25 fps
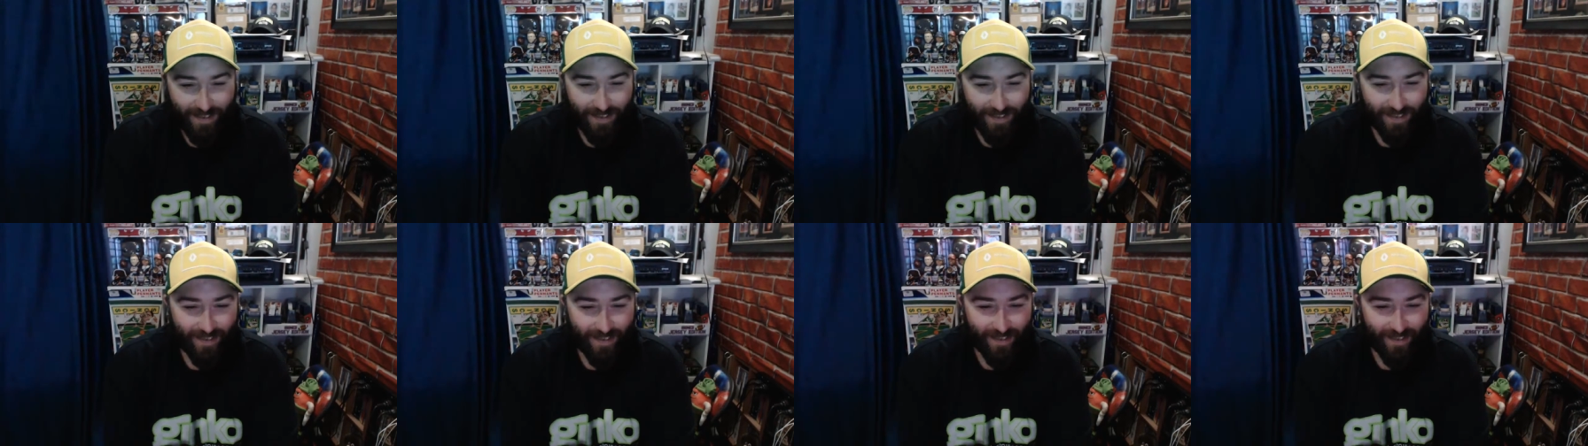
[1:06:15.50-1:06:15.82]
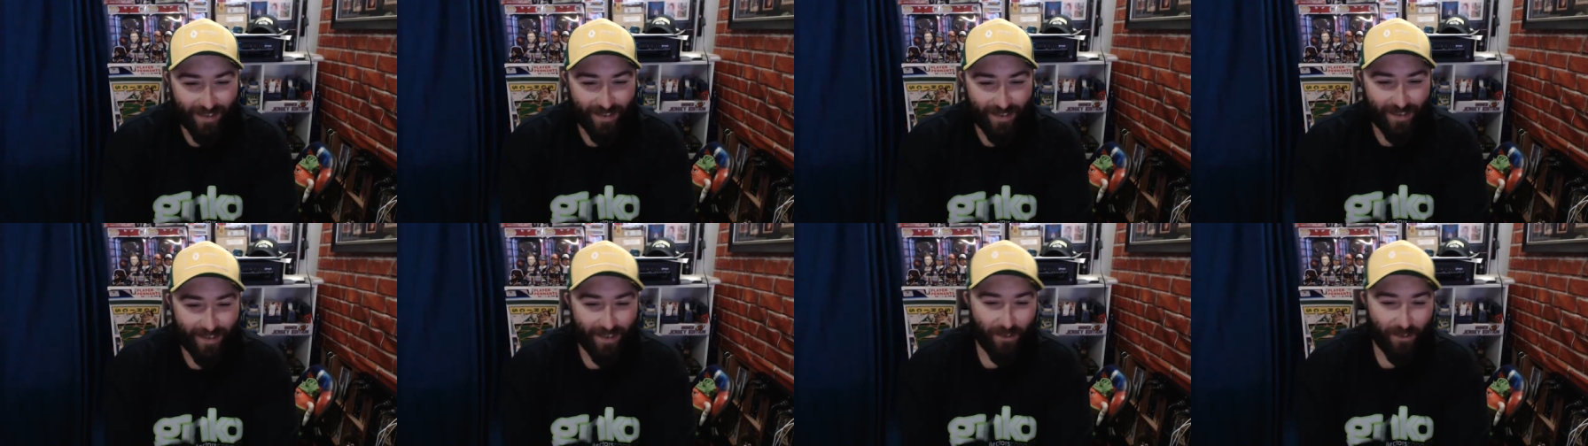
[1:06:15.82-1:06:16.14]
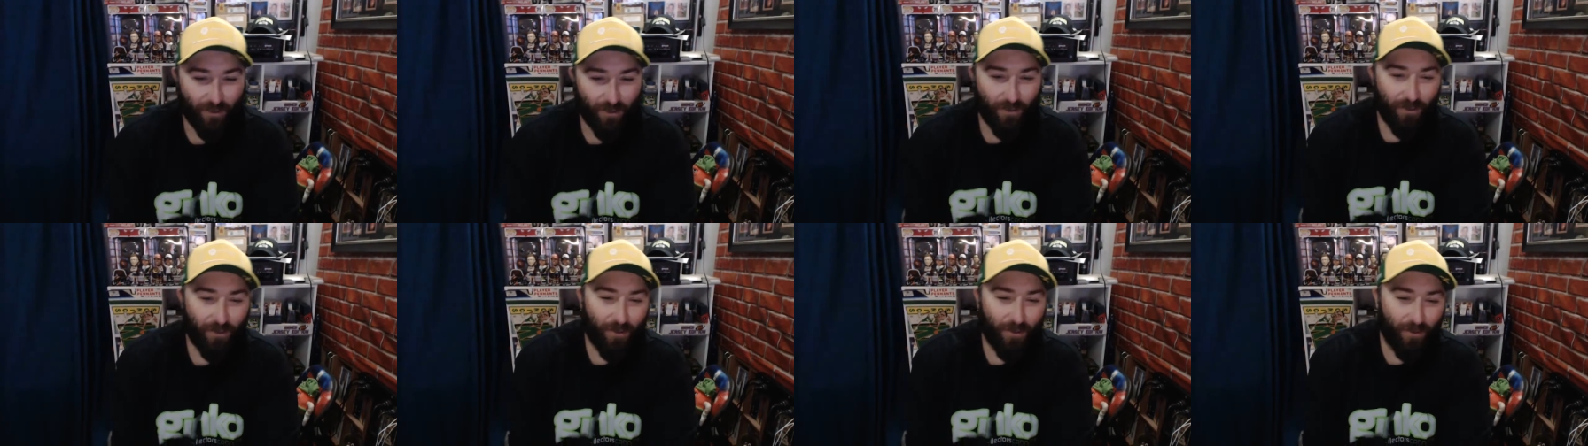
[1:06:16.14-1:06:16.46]
Need a
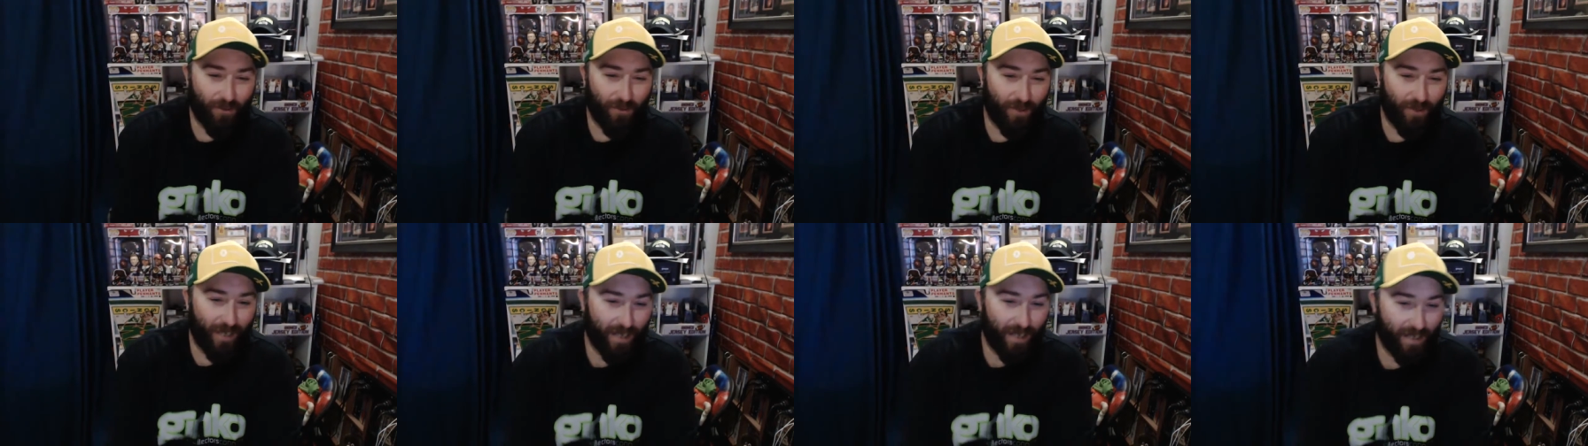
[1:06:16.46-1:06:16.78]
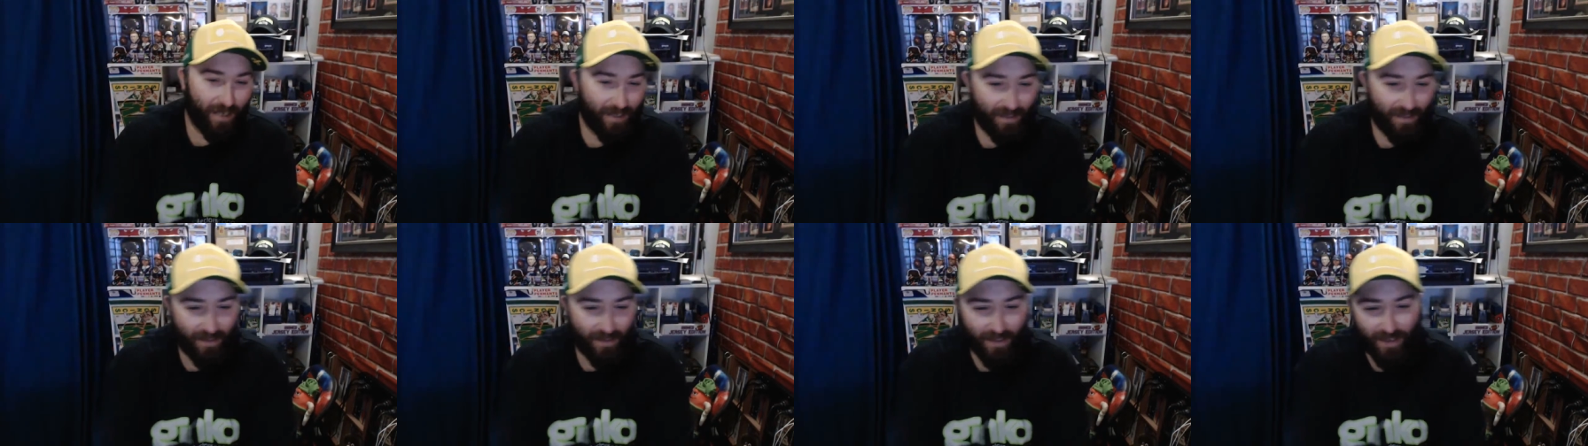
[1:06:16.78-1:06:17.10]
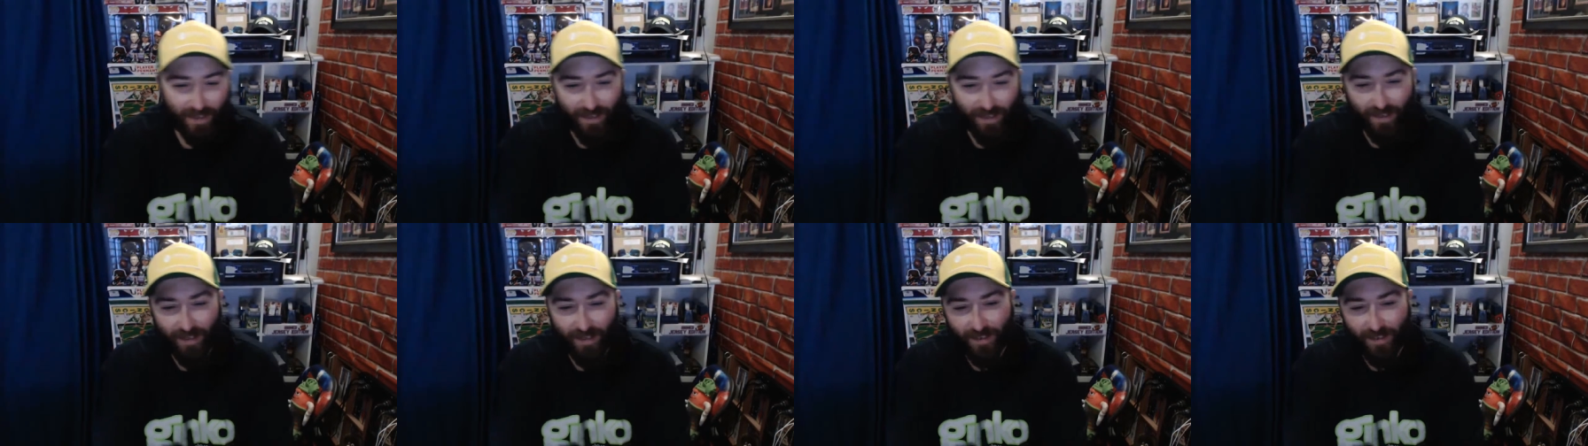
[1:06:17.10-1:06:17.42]
session called Ask
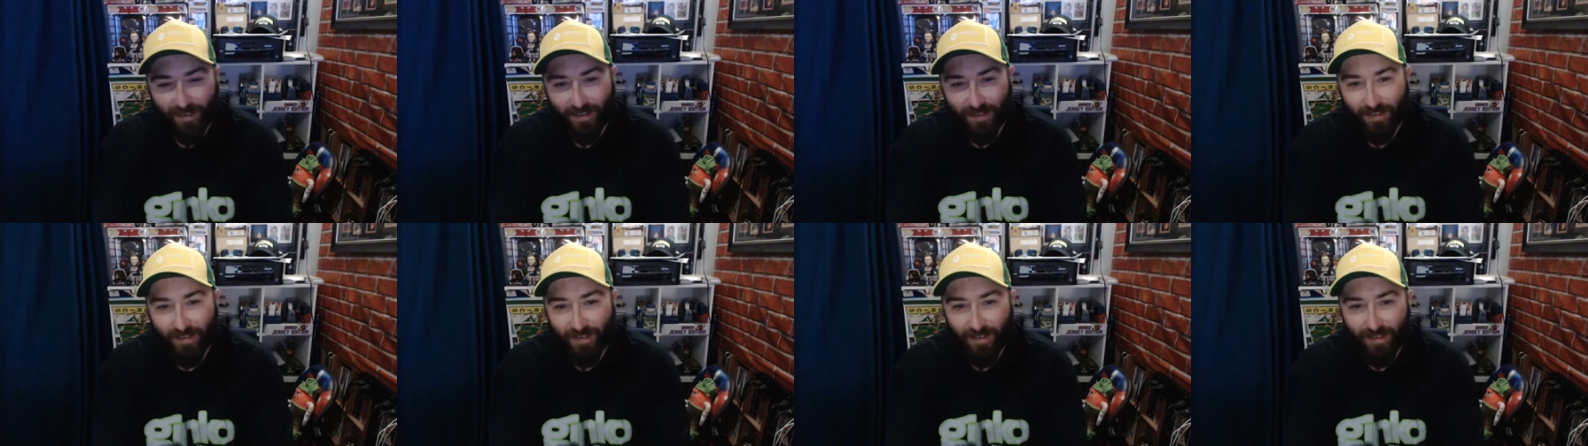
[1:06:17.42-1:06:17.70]
Dan.